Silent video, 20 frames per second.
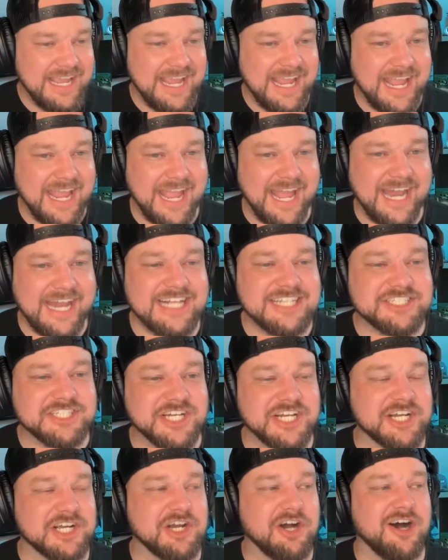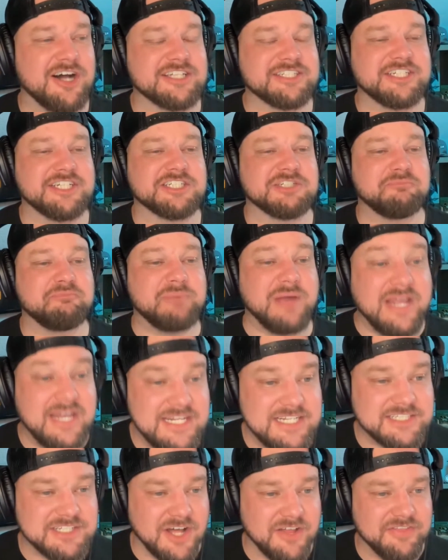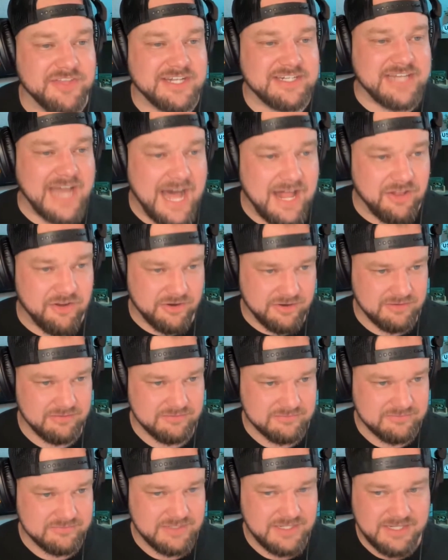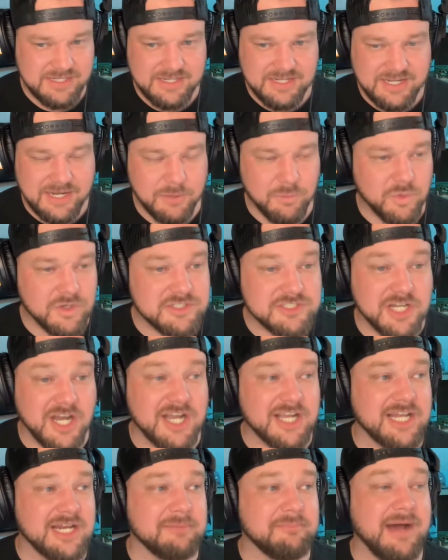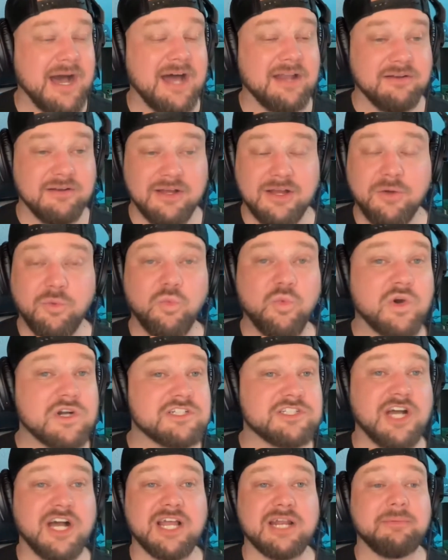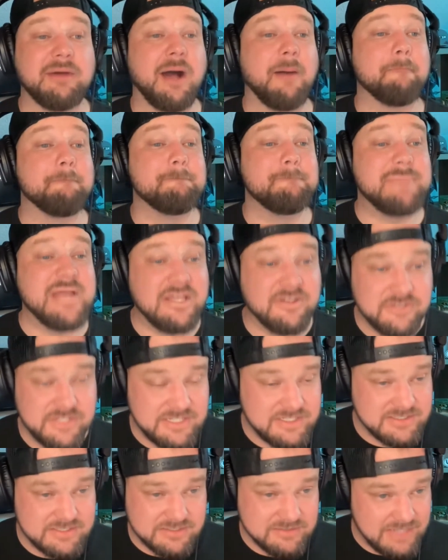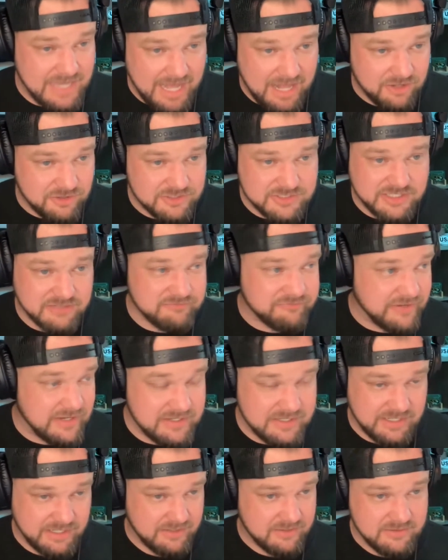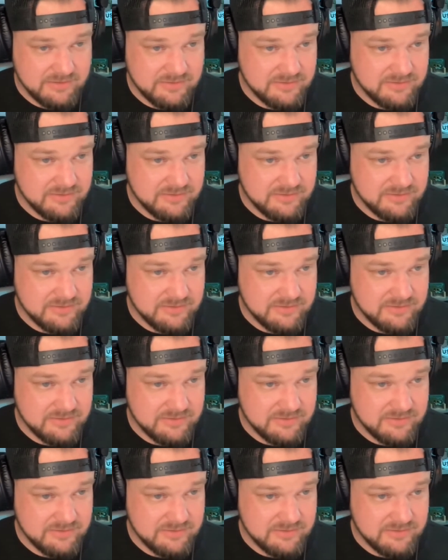And it's going to cost us pennies on the dollar. And we're talking about billions of dollars in funding